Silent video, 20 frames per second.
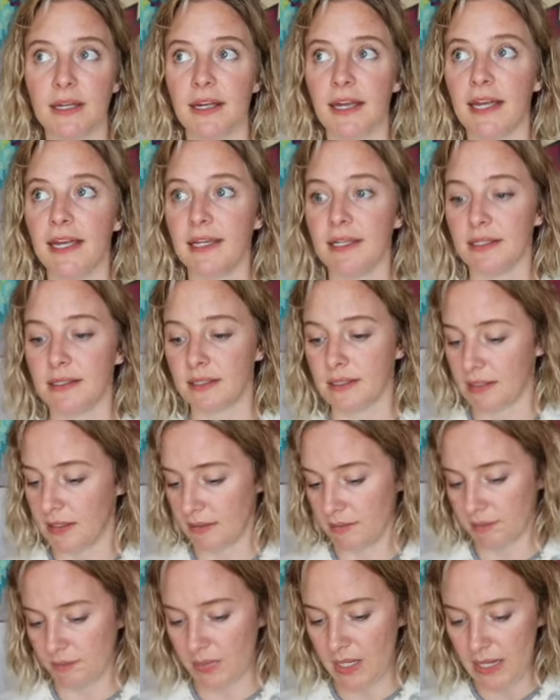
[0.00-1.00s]
And
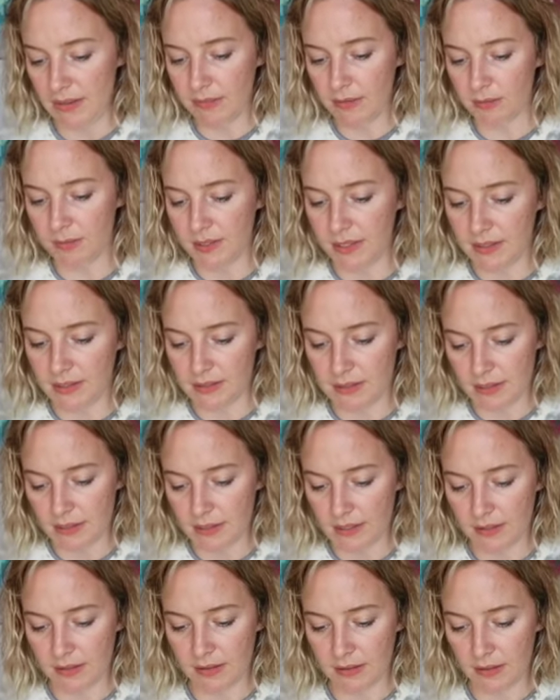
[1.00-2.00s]
paper
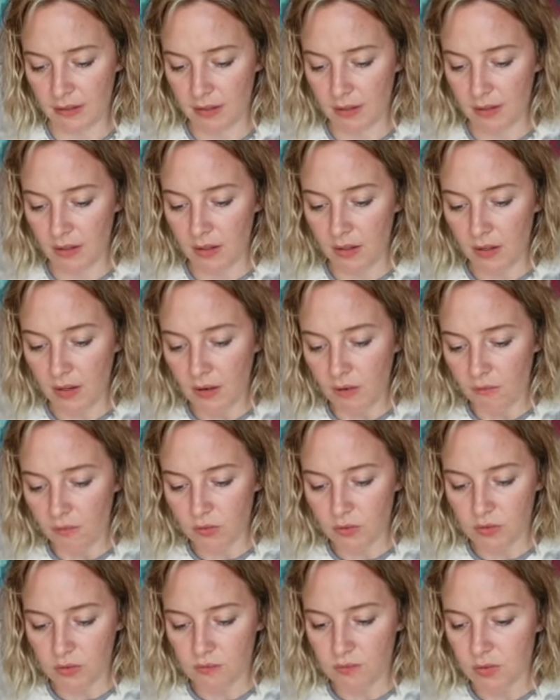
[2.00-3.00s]
piecing, for
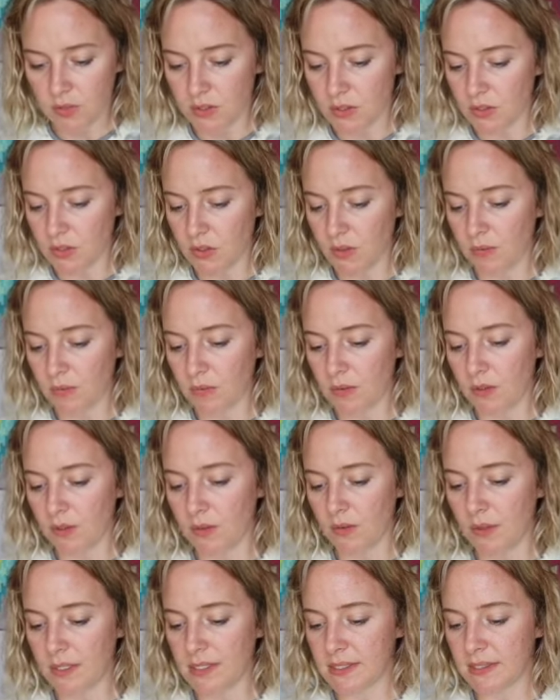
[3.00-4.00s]
those of you that don't
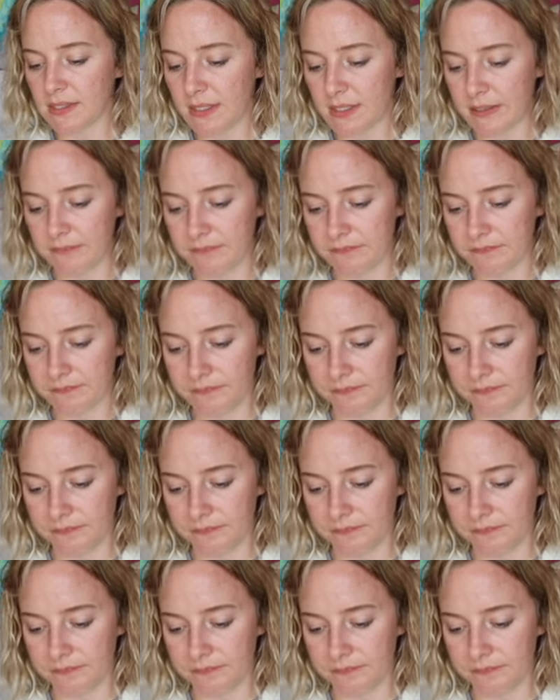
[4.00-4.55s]
know, it's like